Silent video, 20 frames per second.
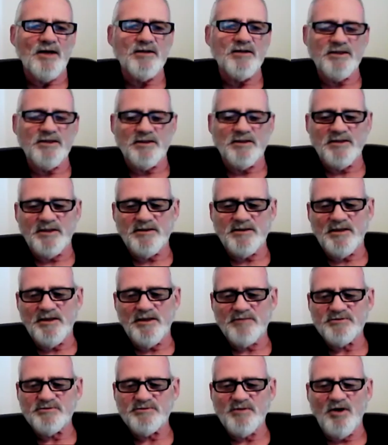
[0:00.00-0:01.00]
like
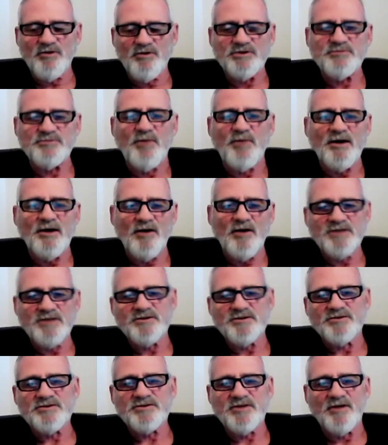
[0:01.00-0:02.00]
I was always buying
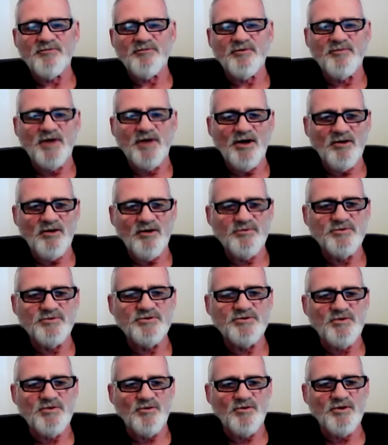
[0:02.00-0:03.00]
lots of stuff from the health
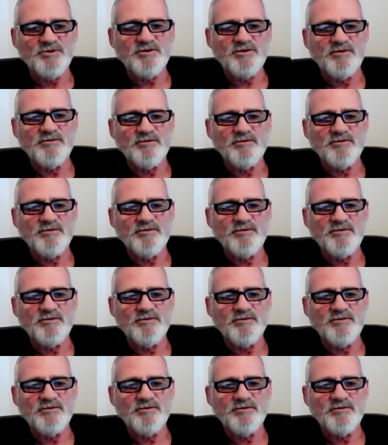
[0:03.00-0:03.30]
food stores,